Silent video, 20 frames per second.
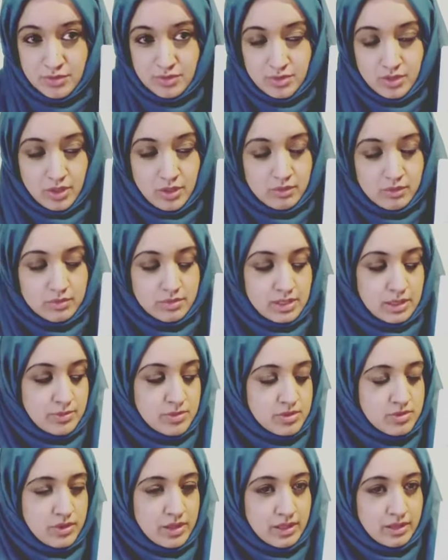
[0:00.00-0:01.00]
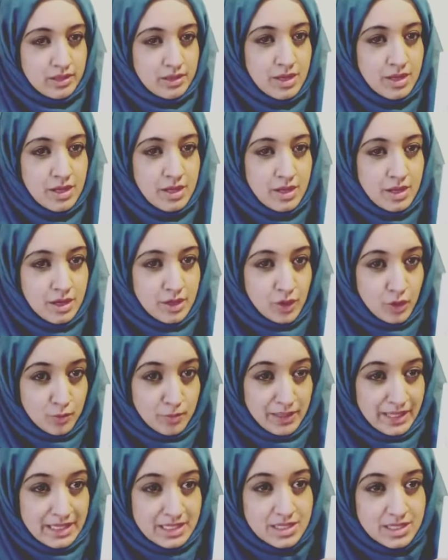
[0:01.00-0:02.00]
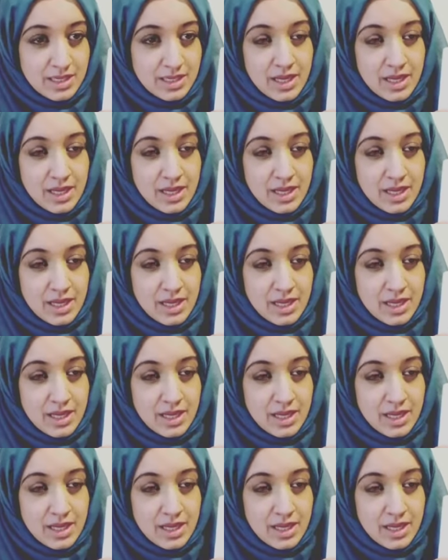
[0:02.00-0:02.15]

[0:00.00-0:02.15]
you know, demonstrating your mind